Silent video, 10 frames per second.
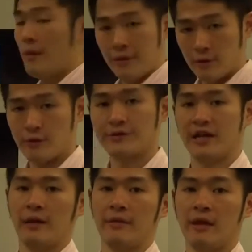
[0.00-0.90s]
then you're
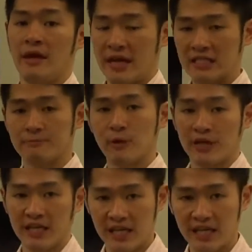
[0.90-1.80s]
done. It's
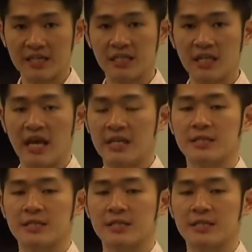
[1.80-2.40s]
pretty easy and